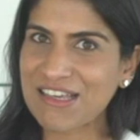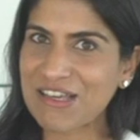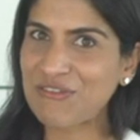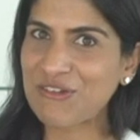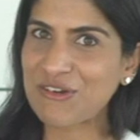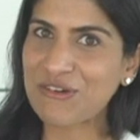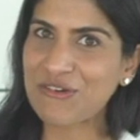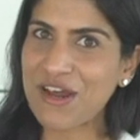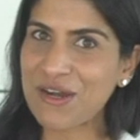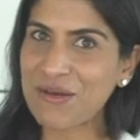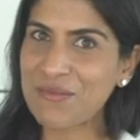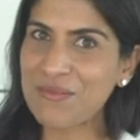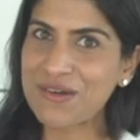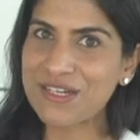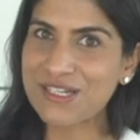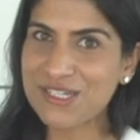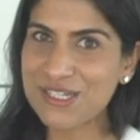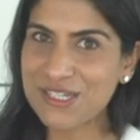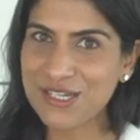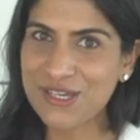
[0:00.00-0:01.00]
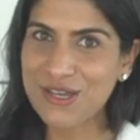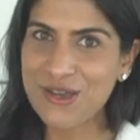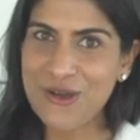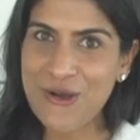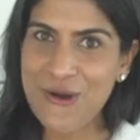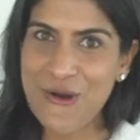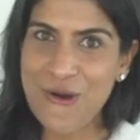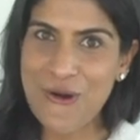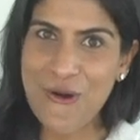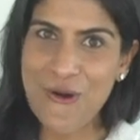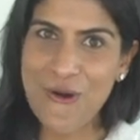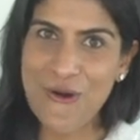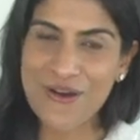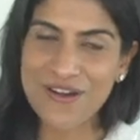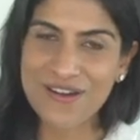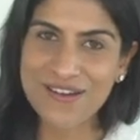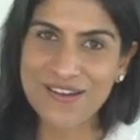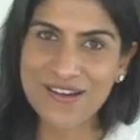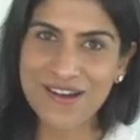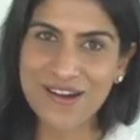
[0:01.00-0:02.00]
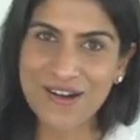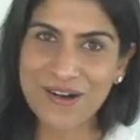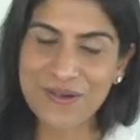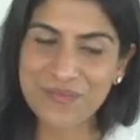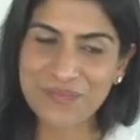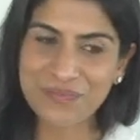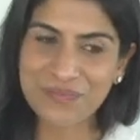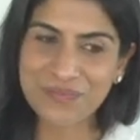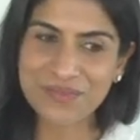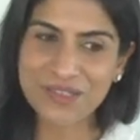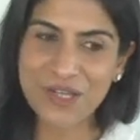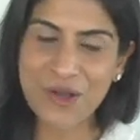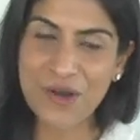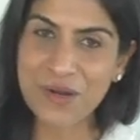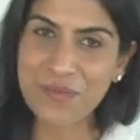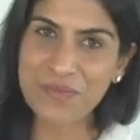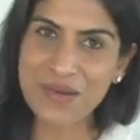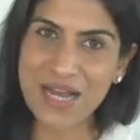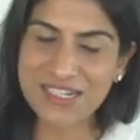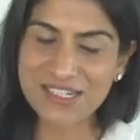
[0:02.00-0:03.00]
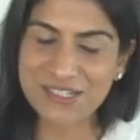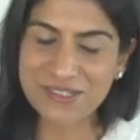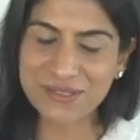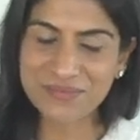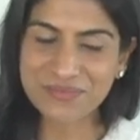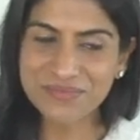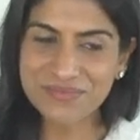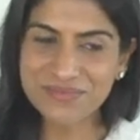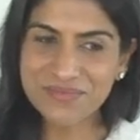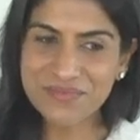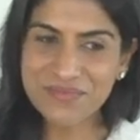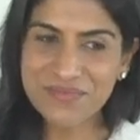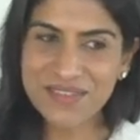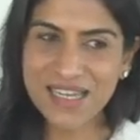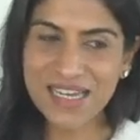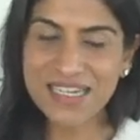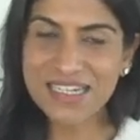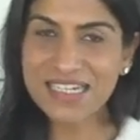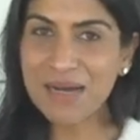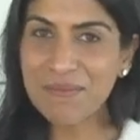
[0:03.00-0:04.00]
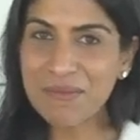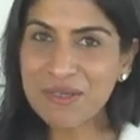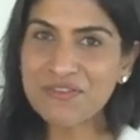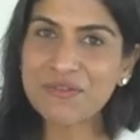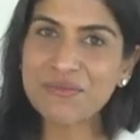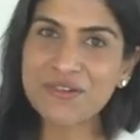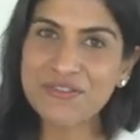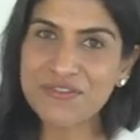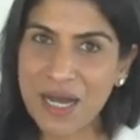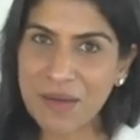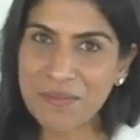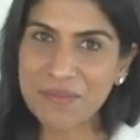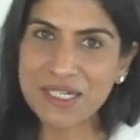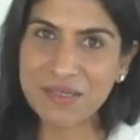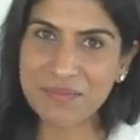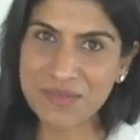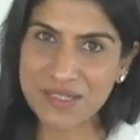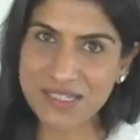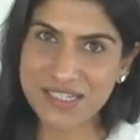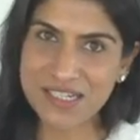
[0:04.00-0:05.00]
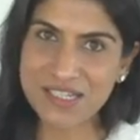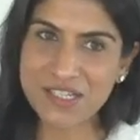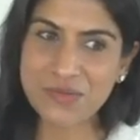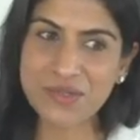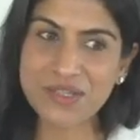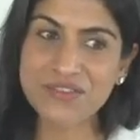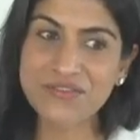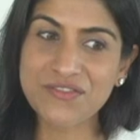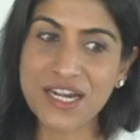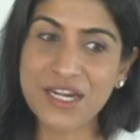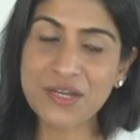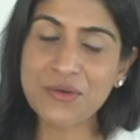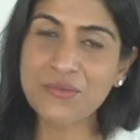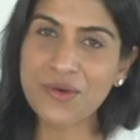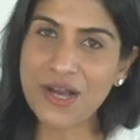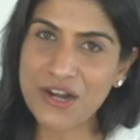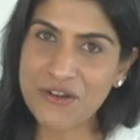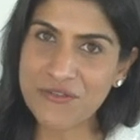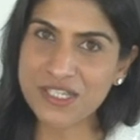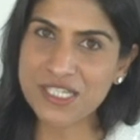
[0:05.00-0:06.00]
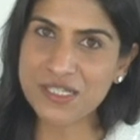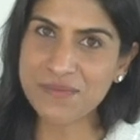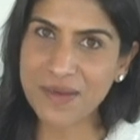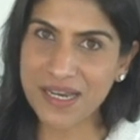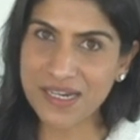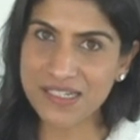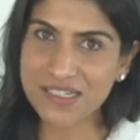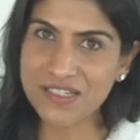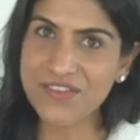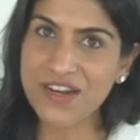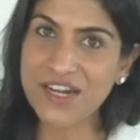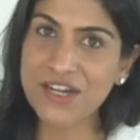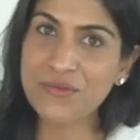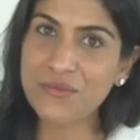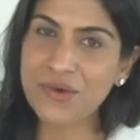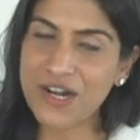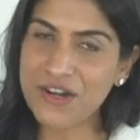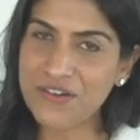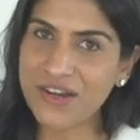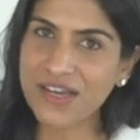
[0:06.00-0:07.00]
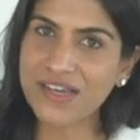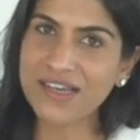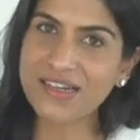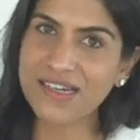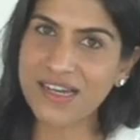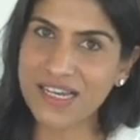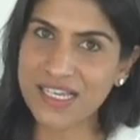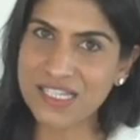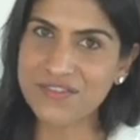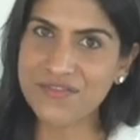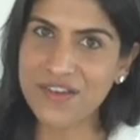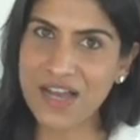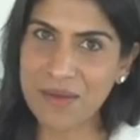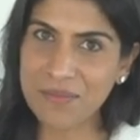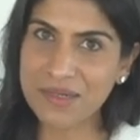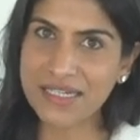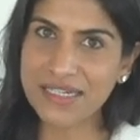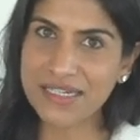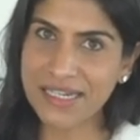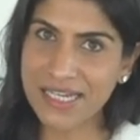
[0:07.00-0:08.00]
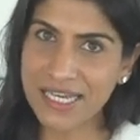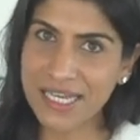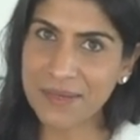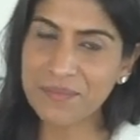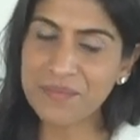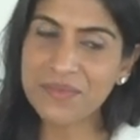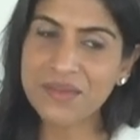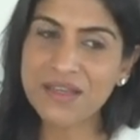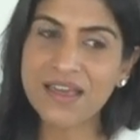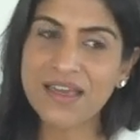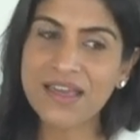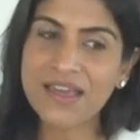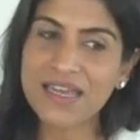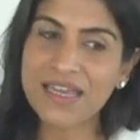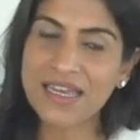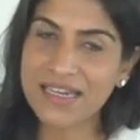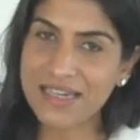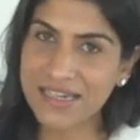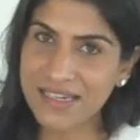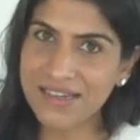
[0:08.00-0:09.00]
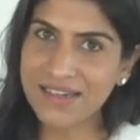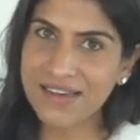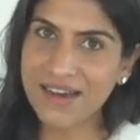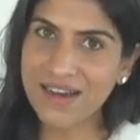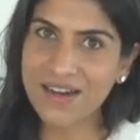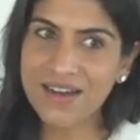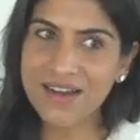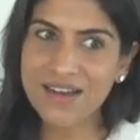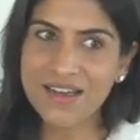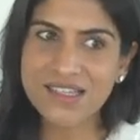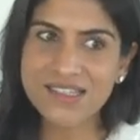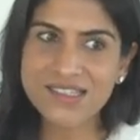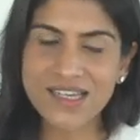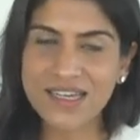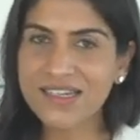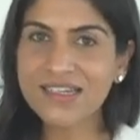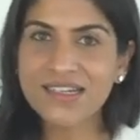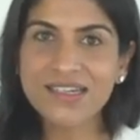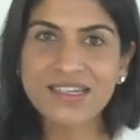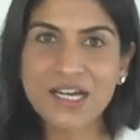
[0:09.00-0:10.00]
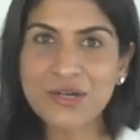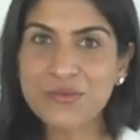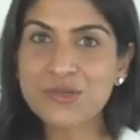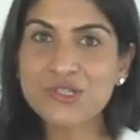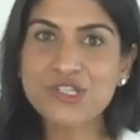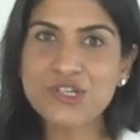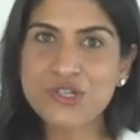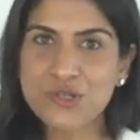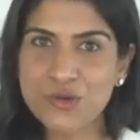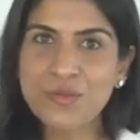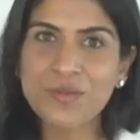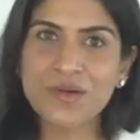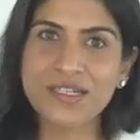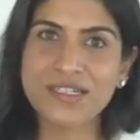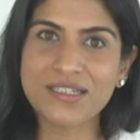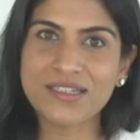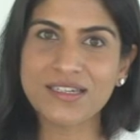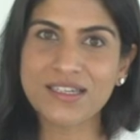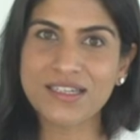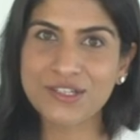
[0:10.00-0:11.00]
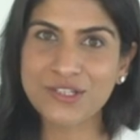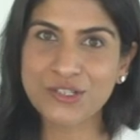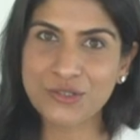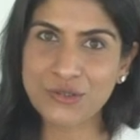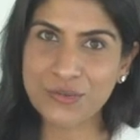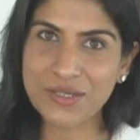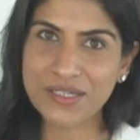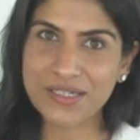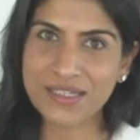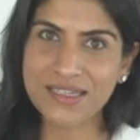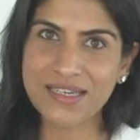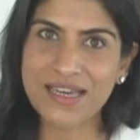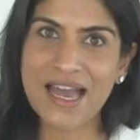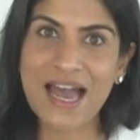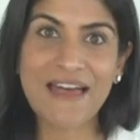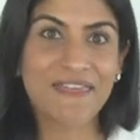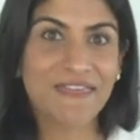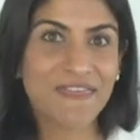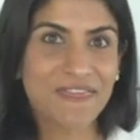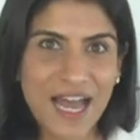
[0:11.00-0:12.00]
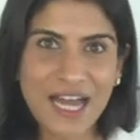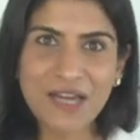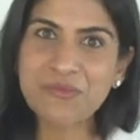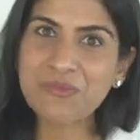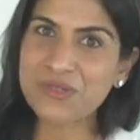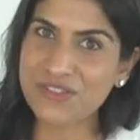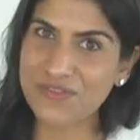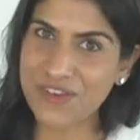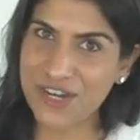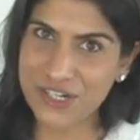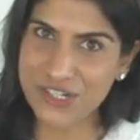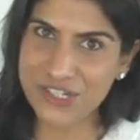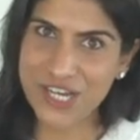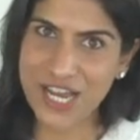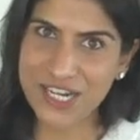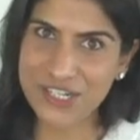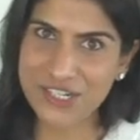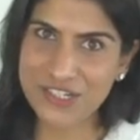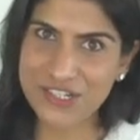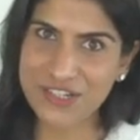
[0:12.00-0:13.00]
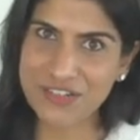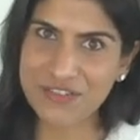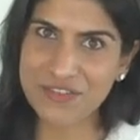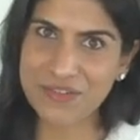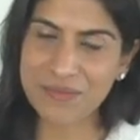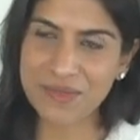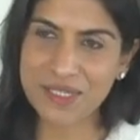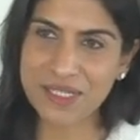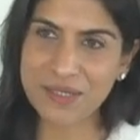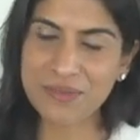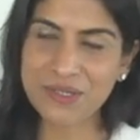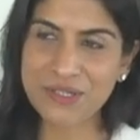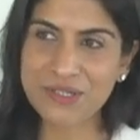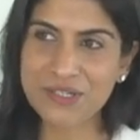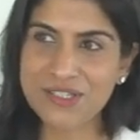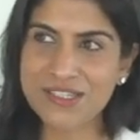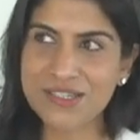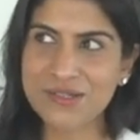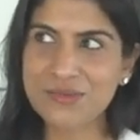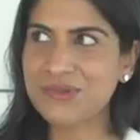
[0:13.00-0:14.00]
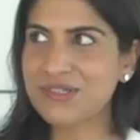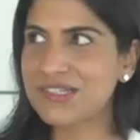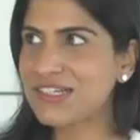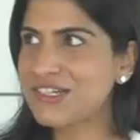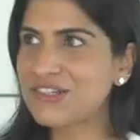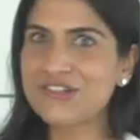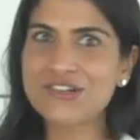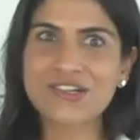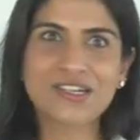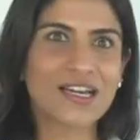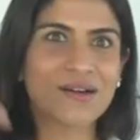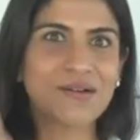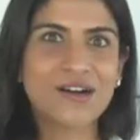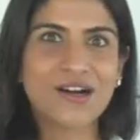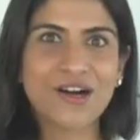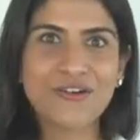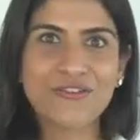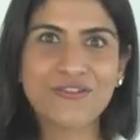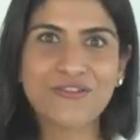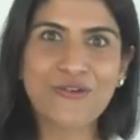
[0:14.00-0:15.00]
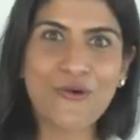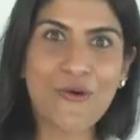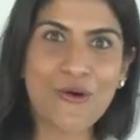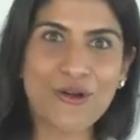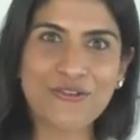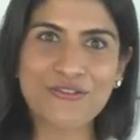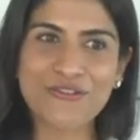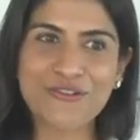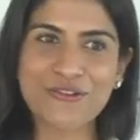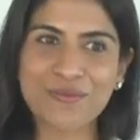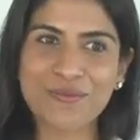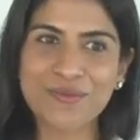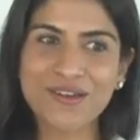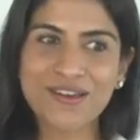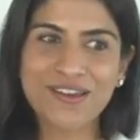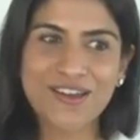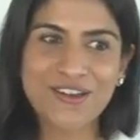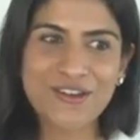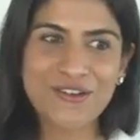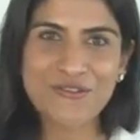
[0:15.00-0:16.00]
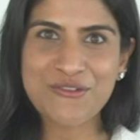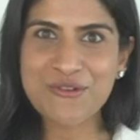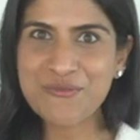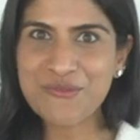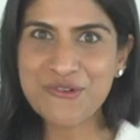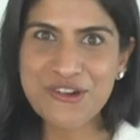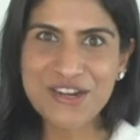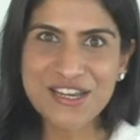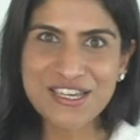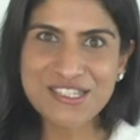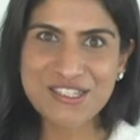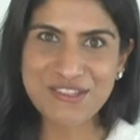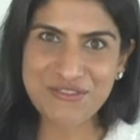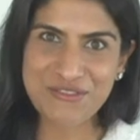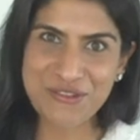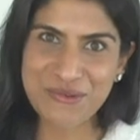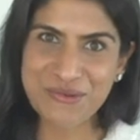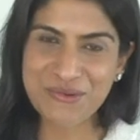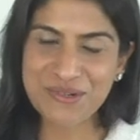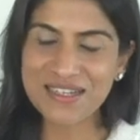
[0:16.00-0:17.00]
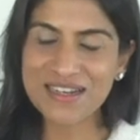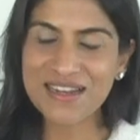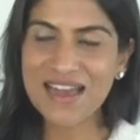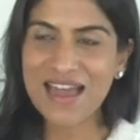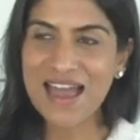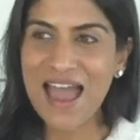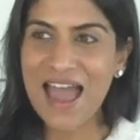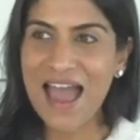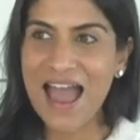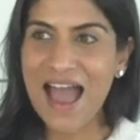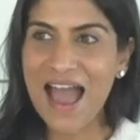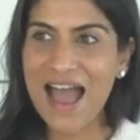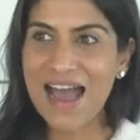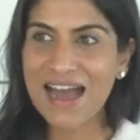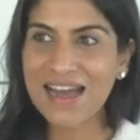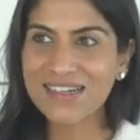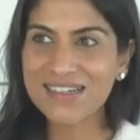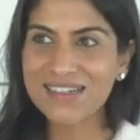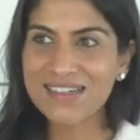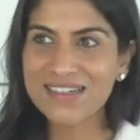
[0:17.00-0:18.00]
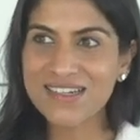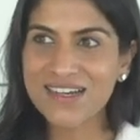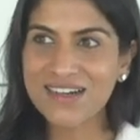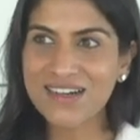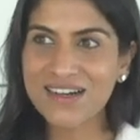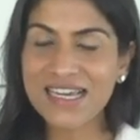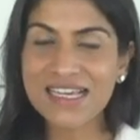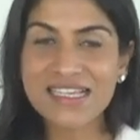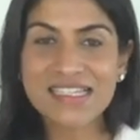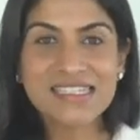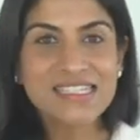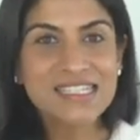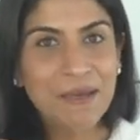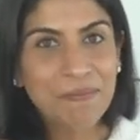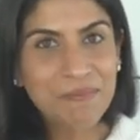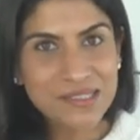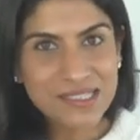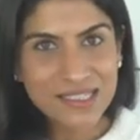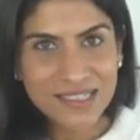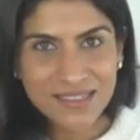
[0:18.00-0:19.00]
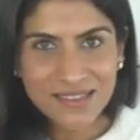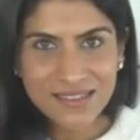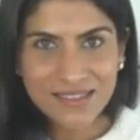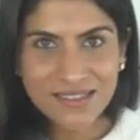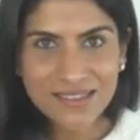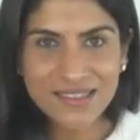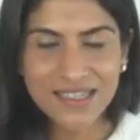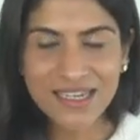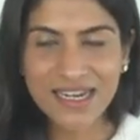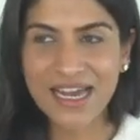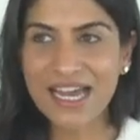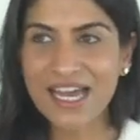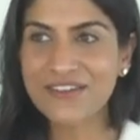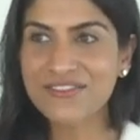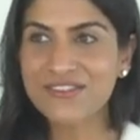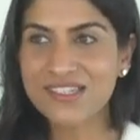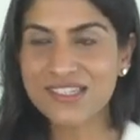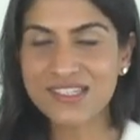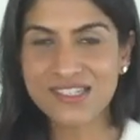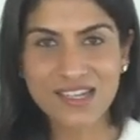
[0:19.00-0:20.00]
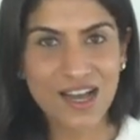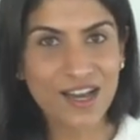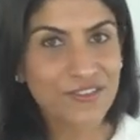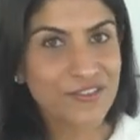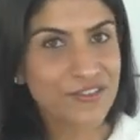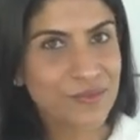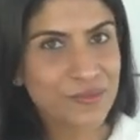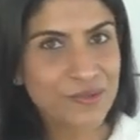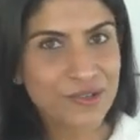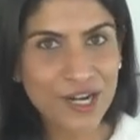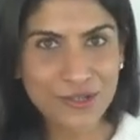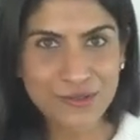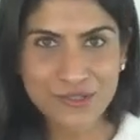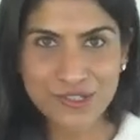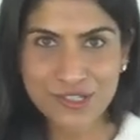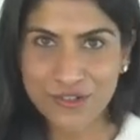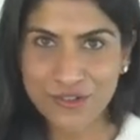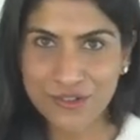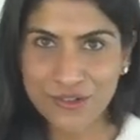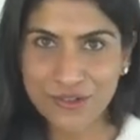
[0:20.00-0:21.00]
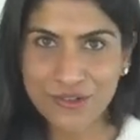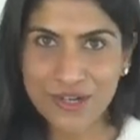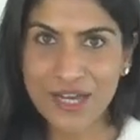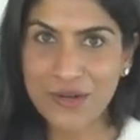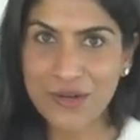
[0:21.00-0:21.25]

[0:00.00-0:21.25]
given credibility on, um, on a plateau. And coming from a family business with a very well respected, very well recognized family name in India, suddenly I was a nobody in the UAE. And that was very challenging for me because it was literally a, a fall from, from grace, if you will. And uh, accepting that I have to start from ground zero